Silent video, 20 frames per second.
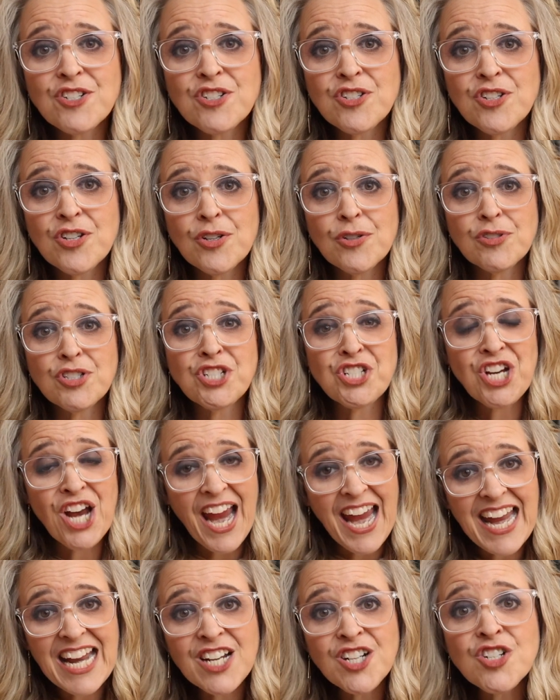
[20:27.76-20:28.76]
to
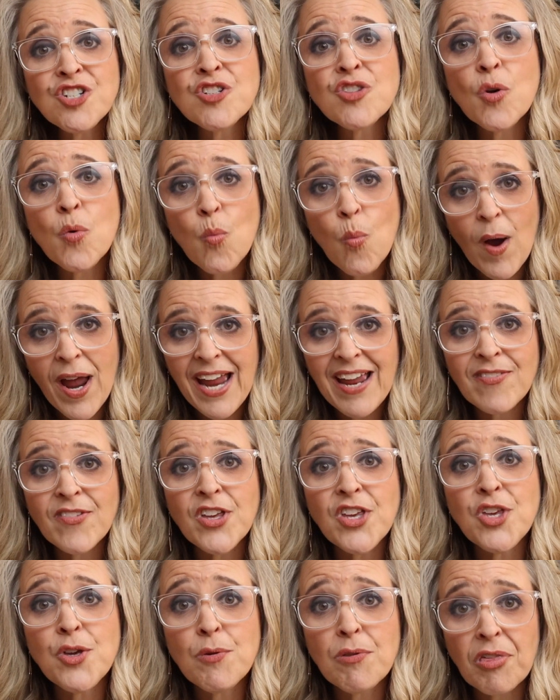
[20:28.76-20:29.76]
change the way
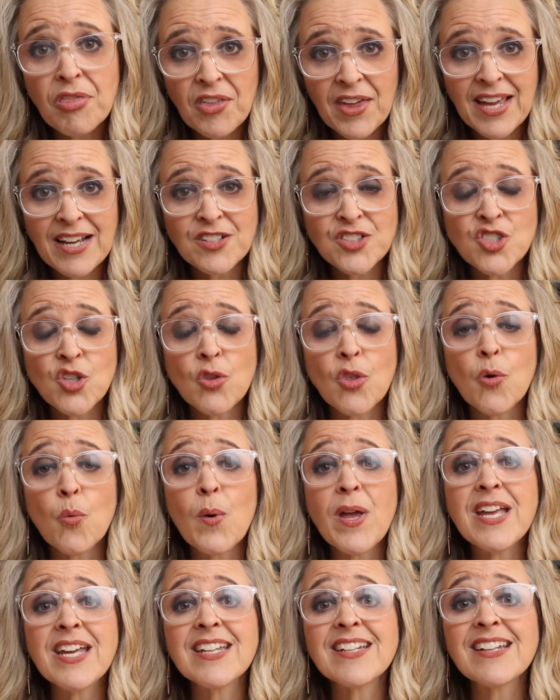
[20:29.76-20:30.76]
that you think so that
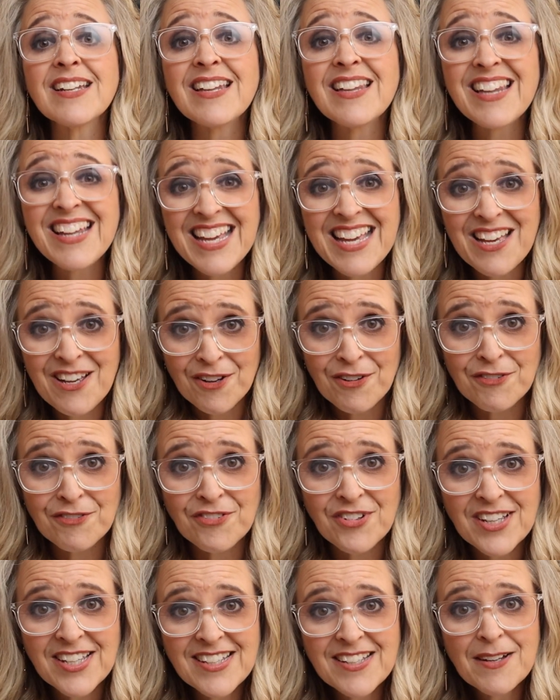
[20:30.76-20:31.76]
we can live
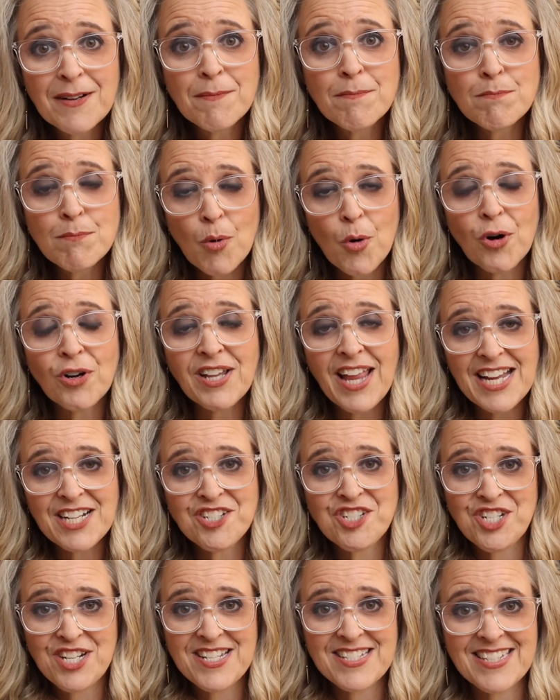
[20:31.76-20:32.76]
more like
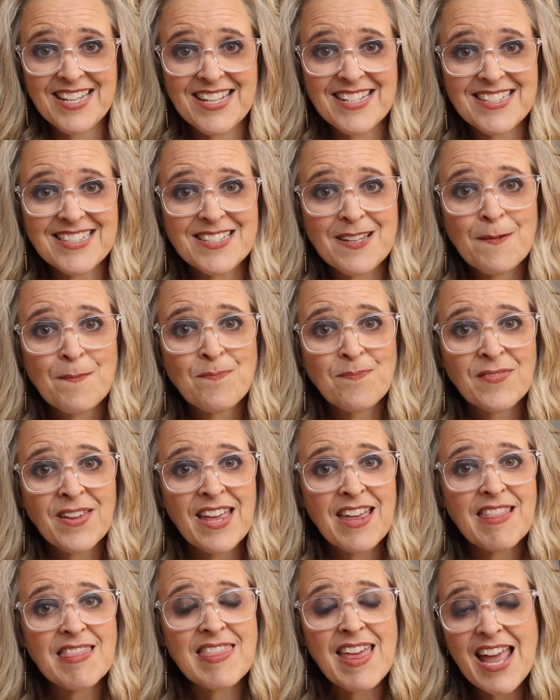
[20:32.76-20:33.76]
Jesus.
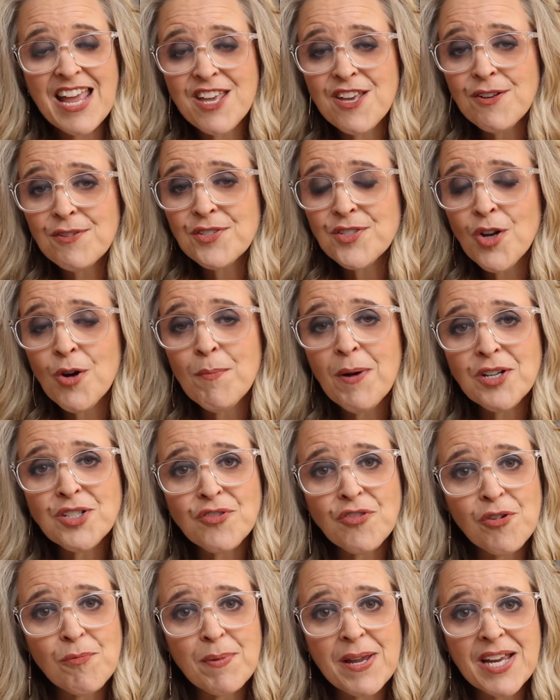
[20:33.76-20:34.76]
Thank you so much
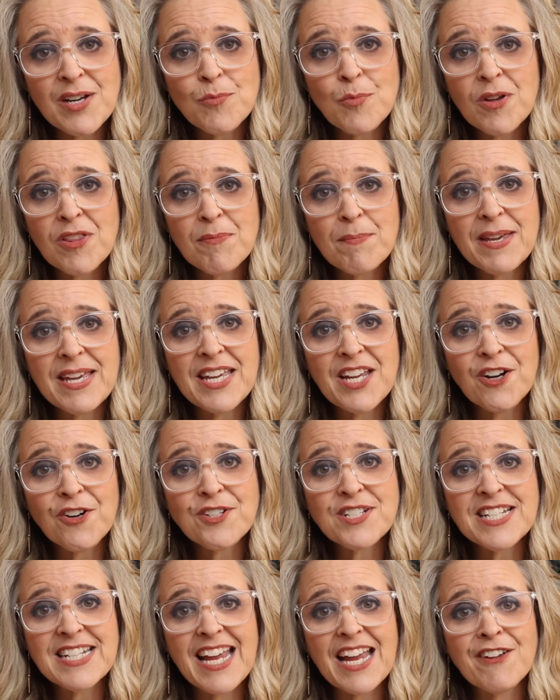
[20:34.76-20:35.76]
for being with me here
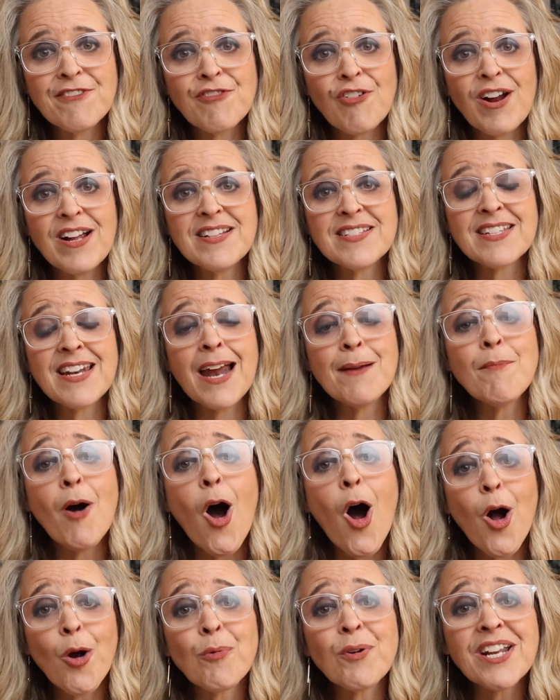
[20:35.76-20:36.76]
today, friends, and I'm
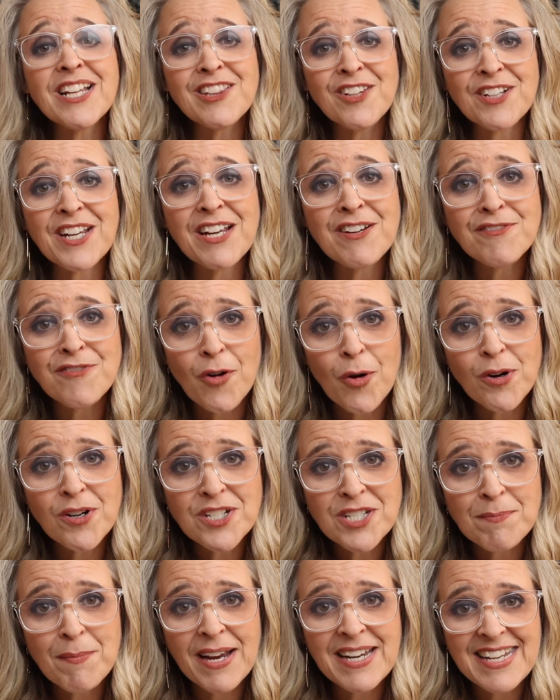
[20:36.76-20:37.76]
already looking
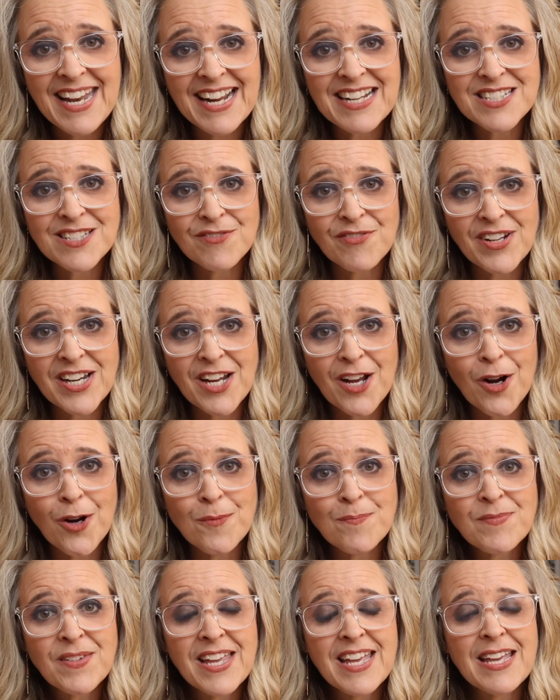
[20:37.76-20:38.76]
forward to my next video.
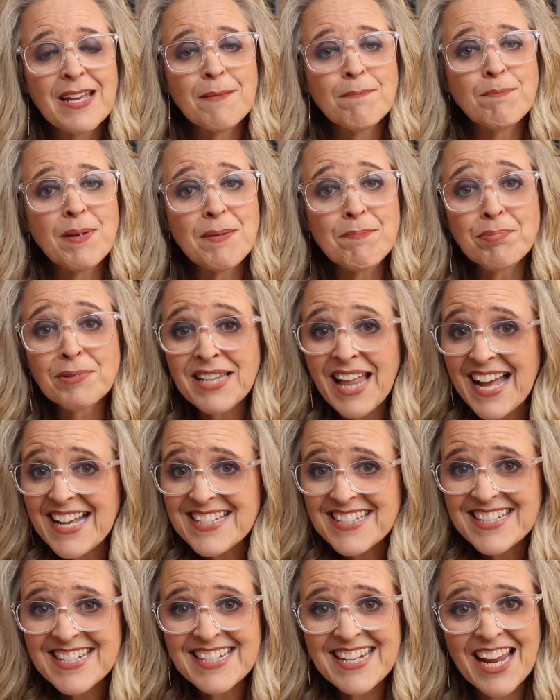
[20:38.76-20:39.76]
Be
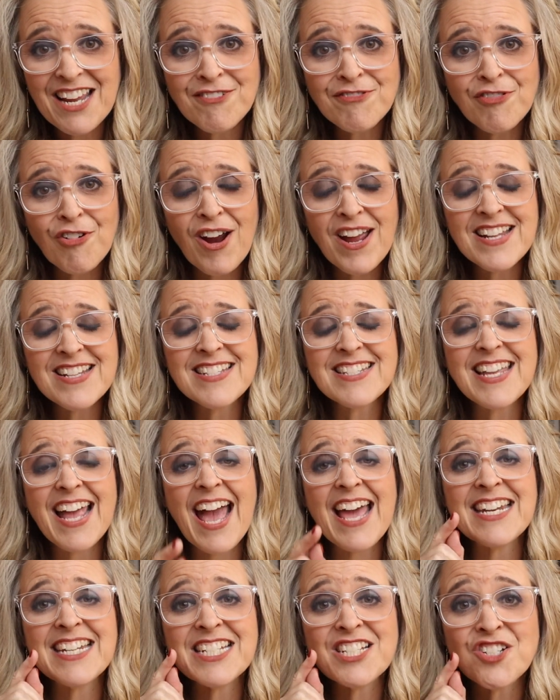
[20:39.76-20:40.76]
blessed today, friends,
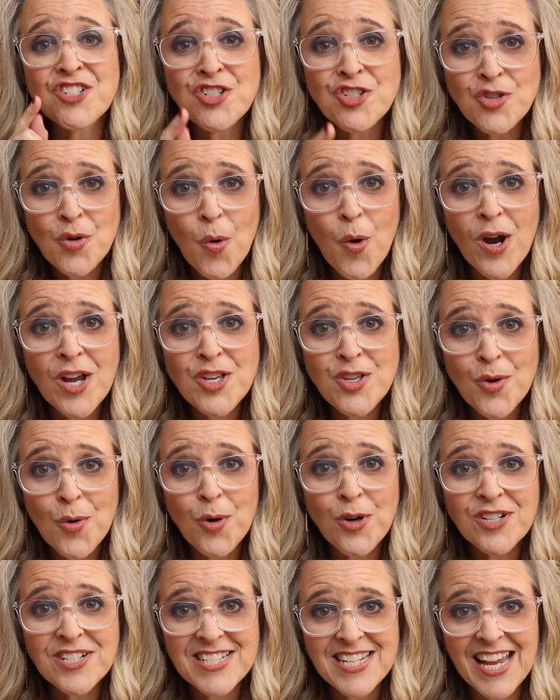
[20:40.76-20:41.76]
and enjoy
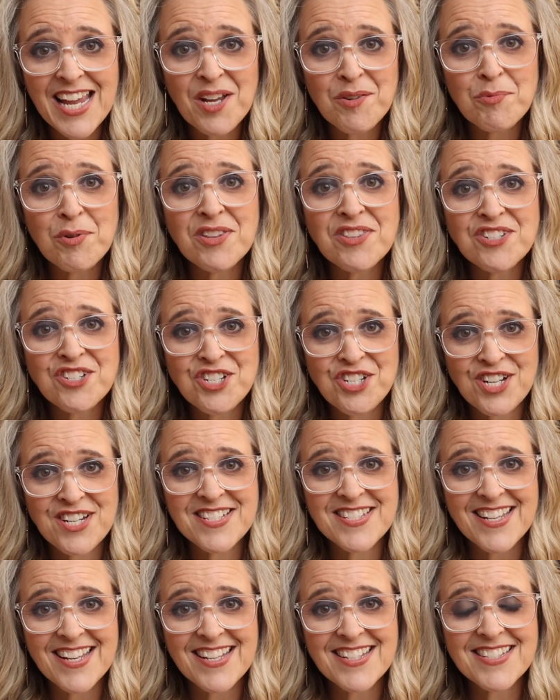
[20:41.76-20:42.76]
your day with
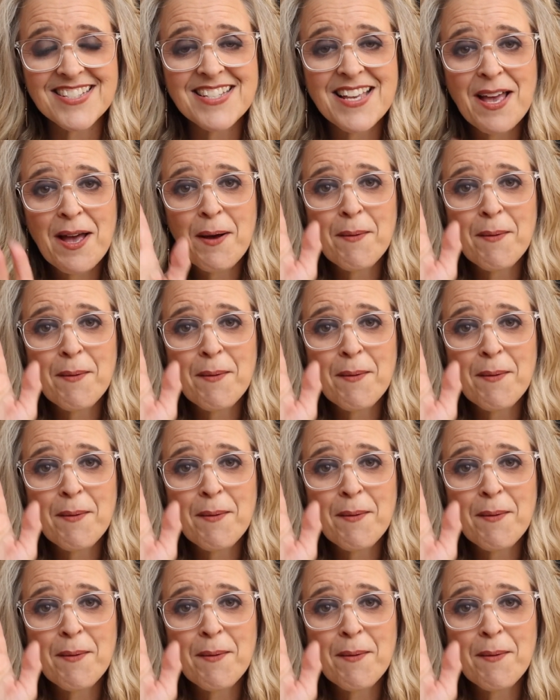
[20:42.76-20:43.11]
Jesus.